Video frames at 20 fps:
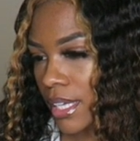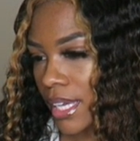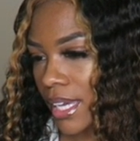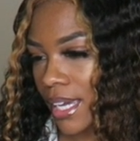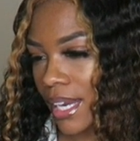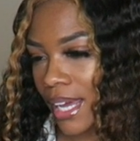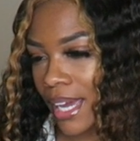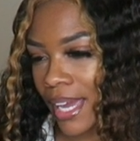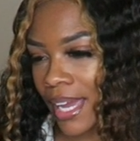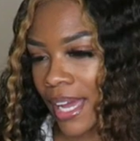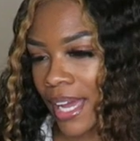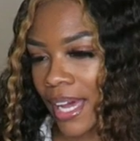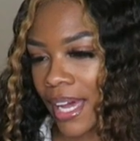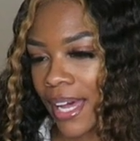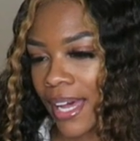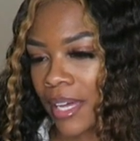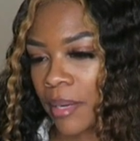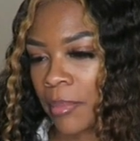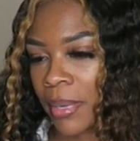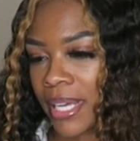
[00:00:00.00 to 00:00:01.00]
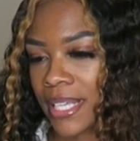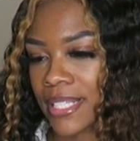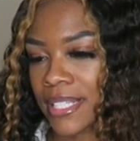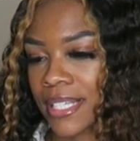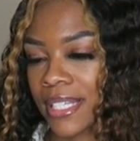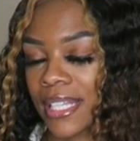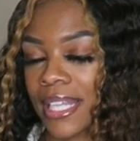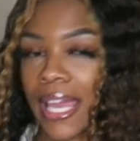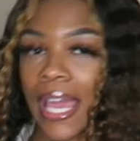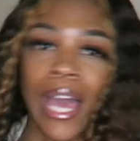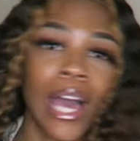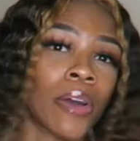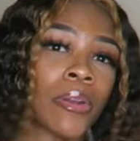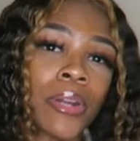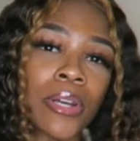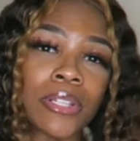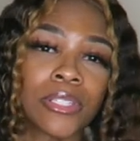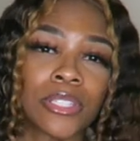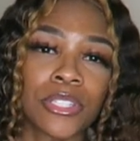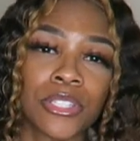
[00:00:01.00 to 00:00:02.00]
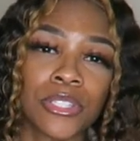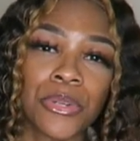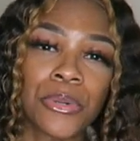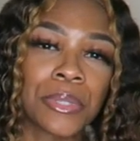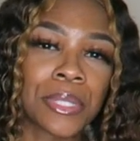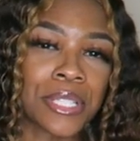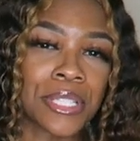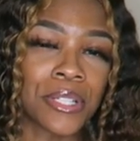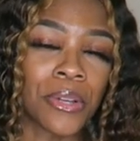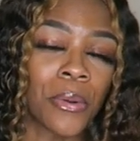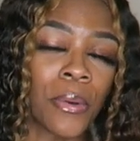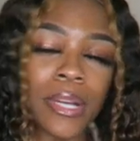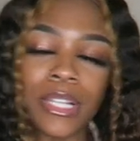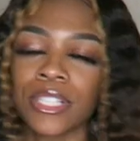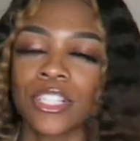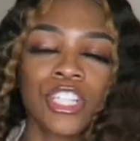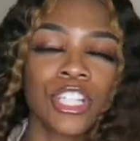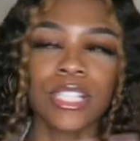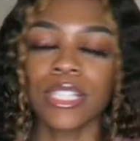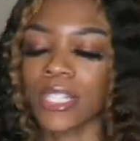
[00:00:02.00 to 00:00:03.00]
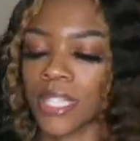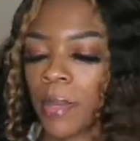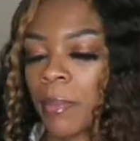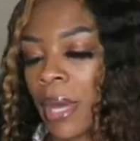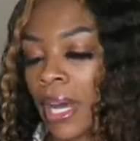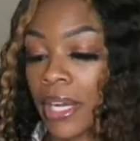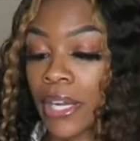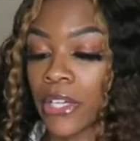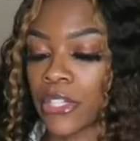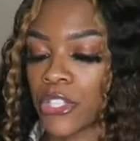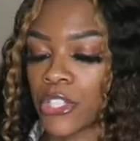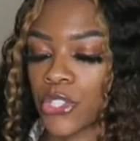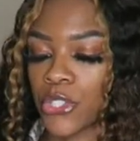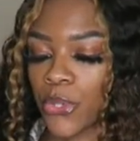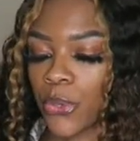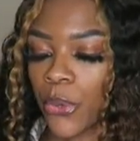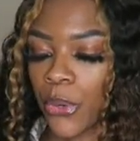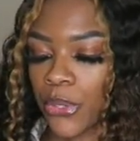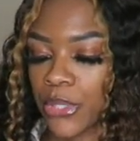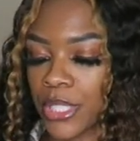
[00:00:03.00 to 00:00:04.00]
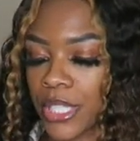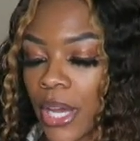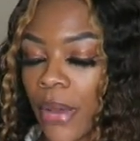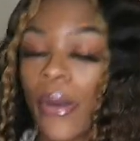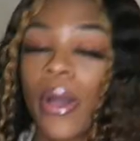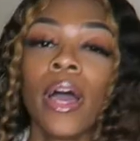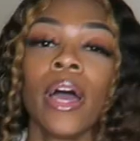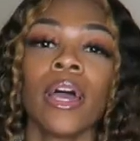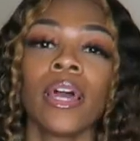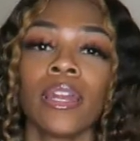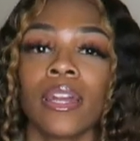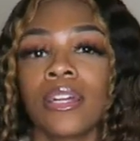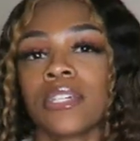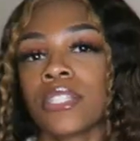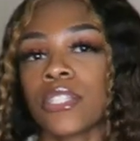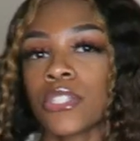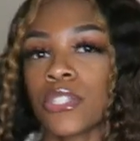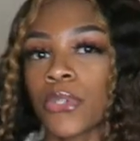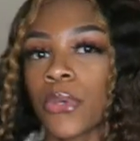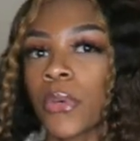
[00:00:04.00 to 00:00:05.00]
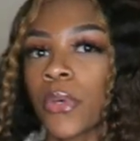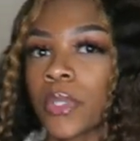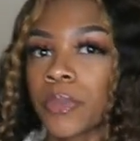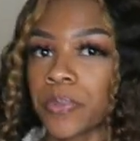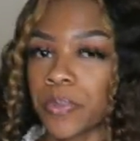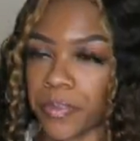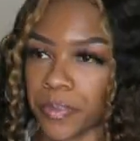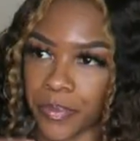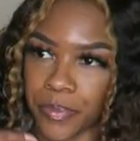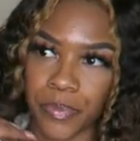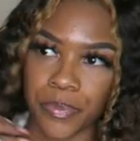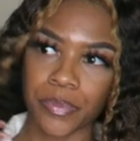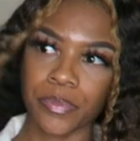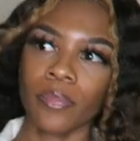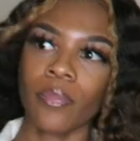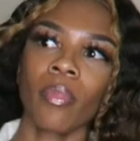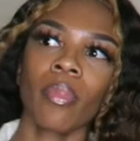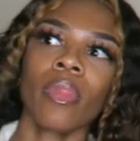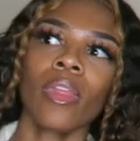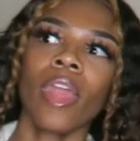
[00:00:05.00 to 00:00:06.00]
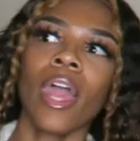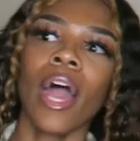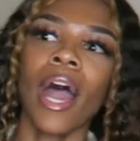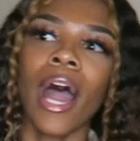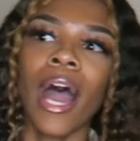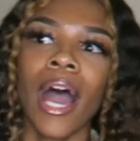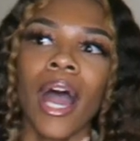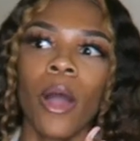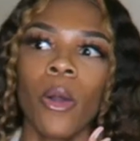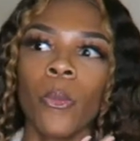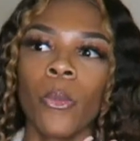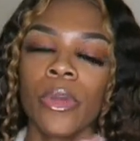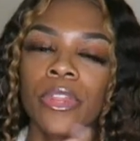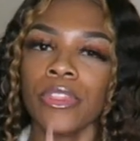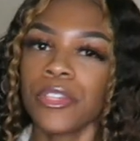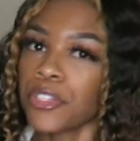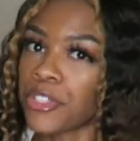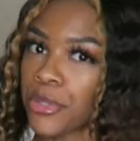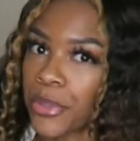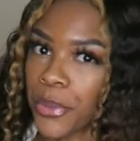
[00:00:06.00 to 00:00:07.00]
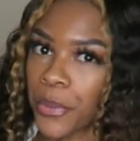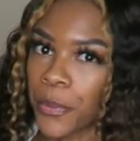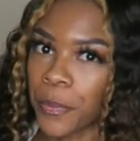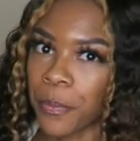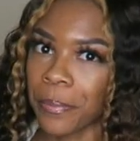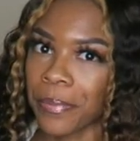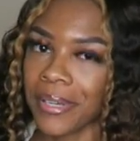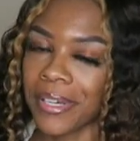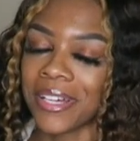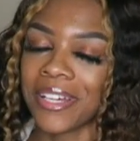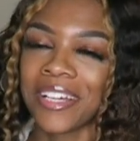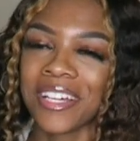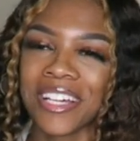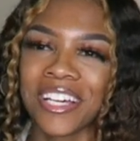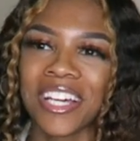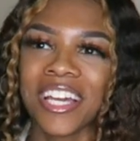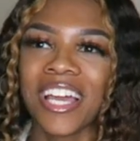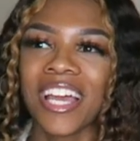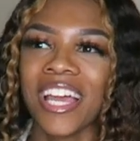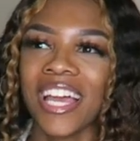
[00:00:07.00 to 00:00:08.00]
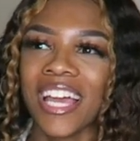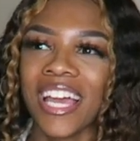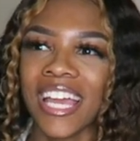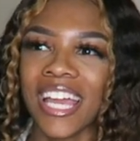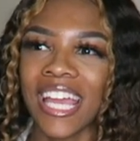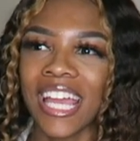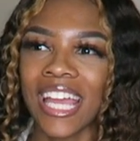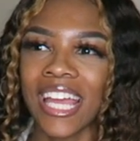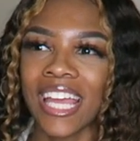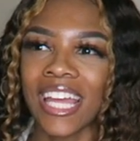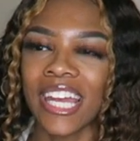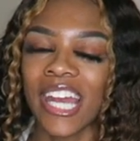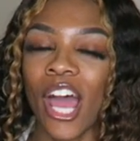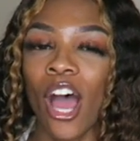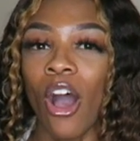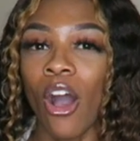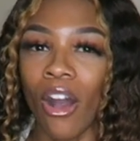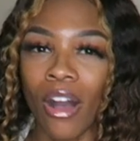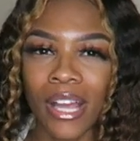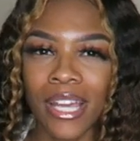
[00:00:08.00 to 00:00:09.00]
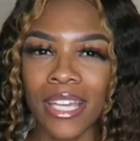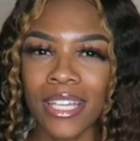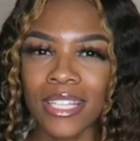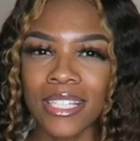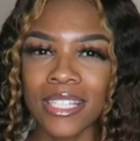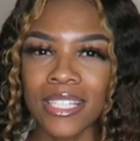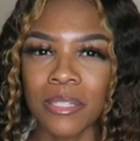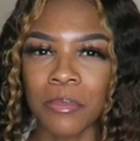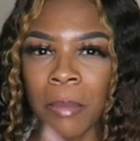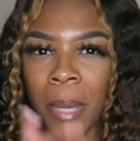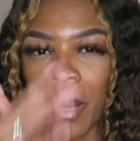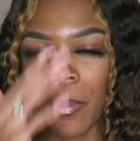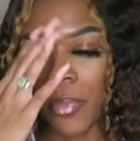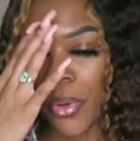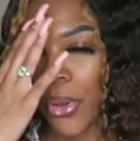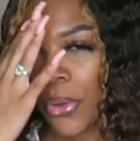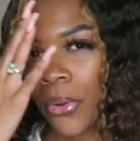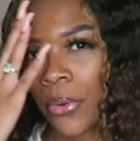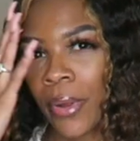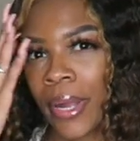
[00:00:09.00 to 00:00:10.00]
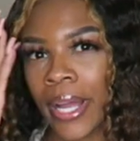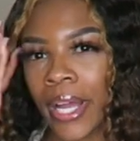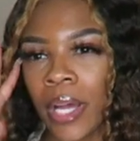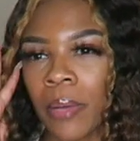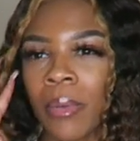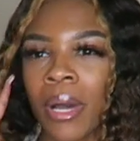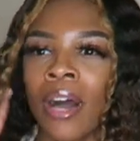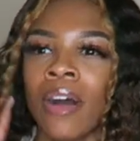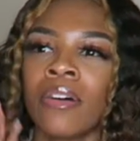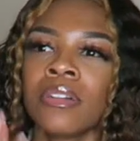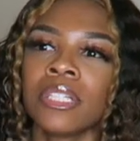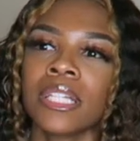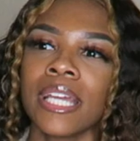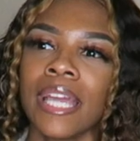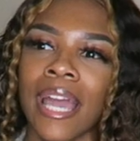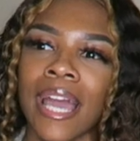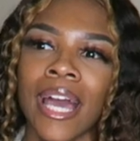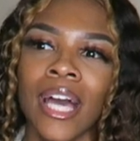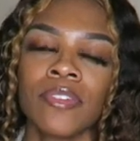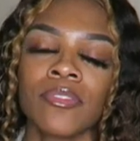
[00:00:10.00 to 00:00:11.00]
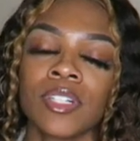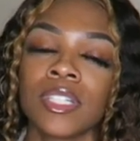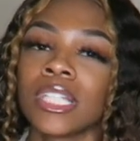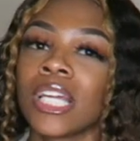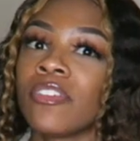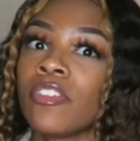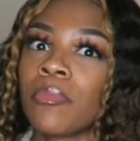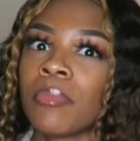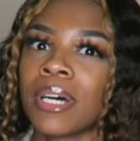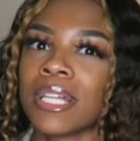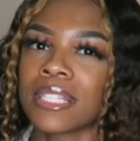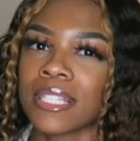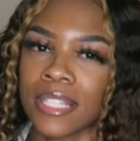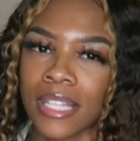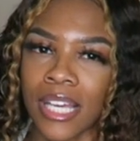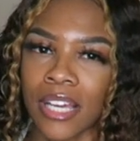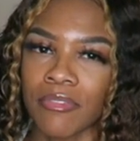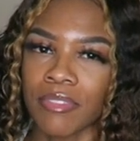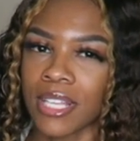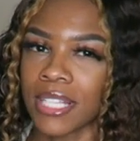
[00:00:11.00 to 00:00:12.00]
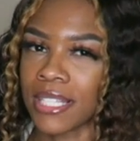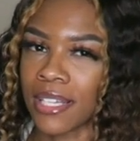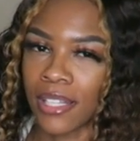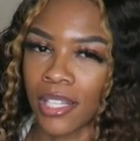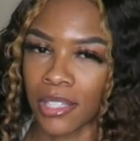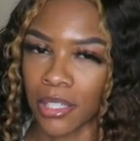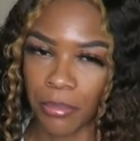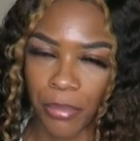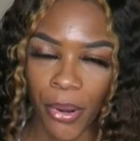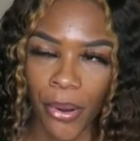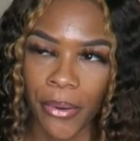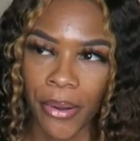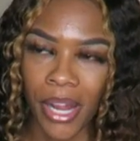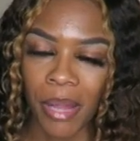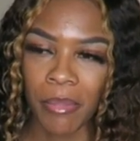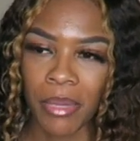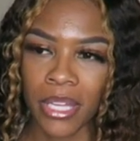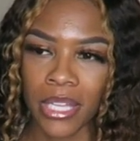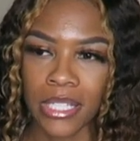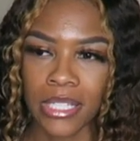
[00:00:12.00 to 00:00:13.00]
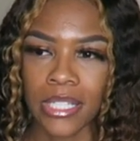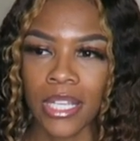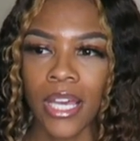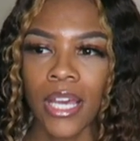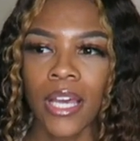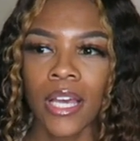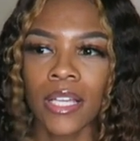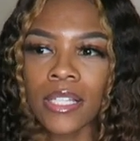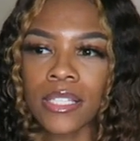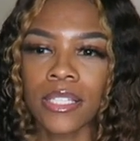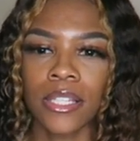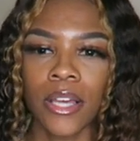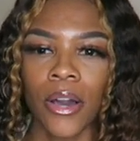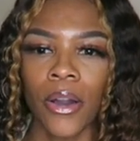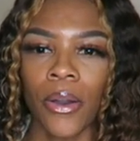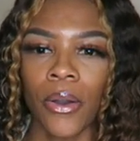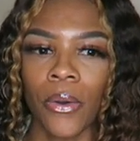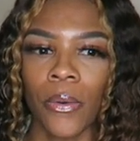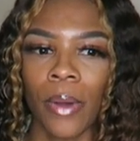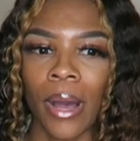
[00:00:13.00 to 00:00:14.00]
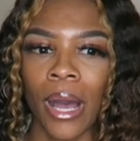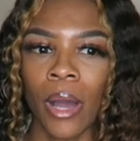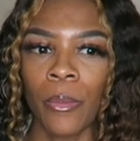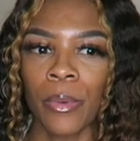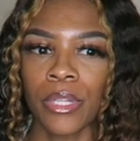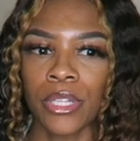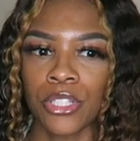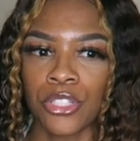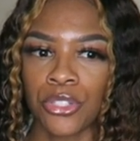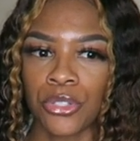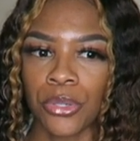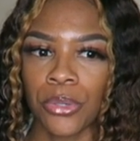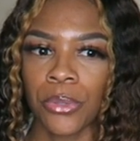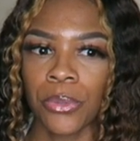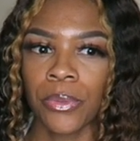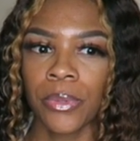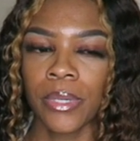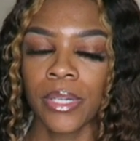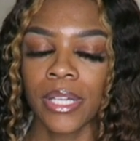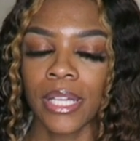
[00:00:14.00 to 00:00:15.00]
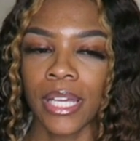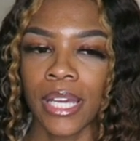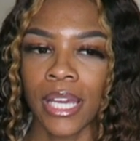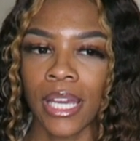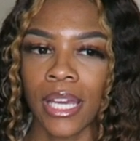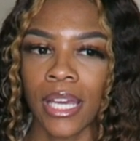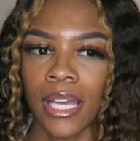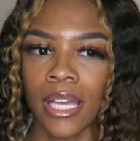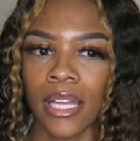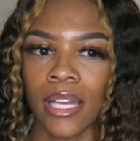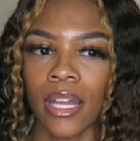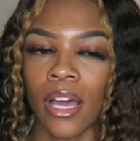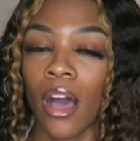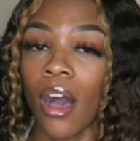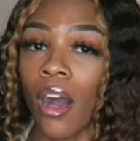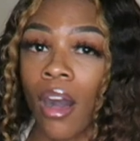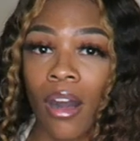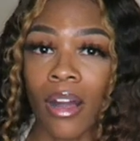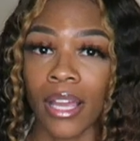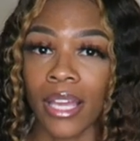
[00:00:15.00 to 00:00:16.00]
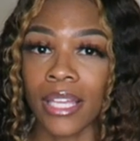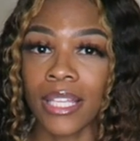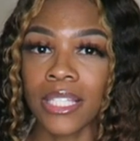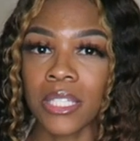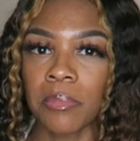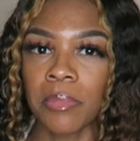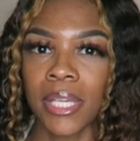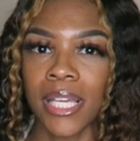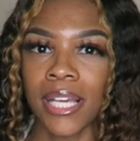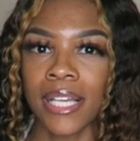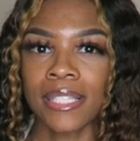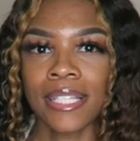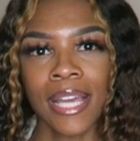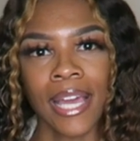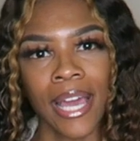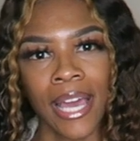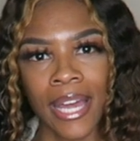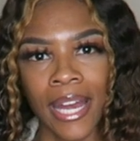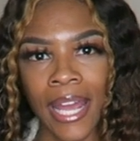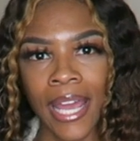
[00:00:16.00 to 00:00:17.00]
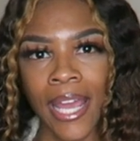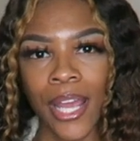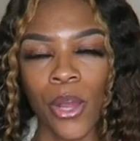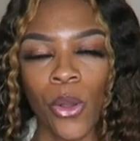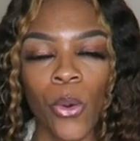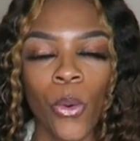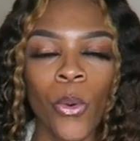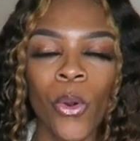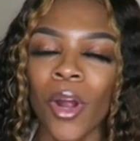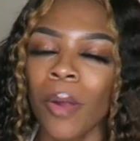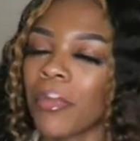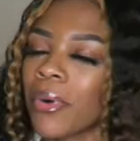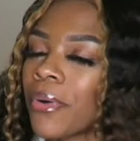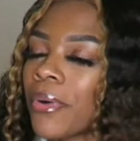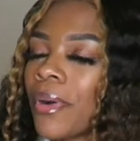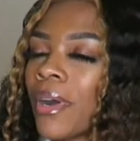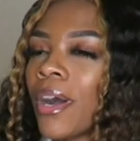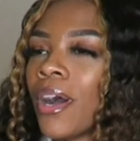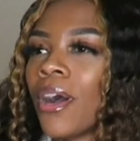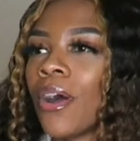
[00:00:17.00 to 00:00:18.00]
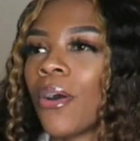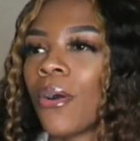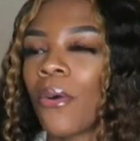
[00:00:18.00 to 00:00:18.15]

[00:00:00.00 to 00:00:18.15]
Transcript: And I got basically how nursing school is going, just about nursing school. So nursing school, I withdrew in August. My program, I only have 11 months left. That's how long the program is. So I withdrew in August because I had a horrible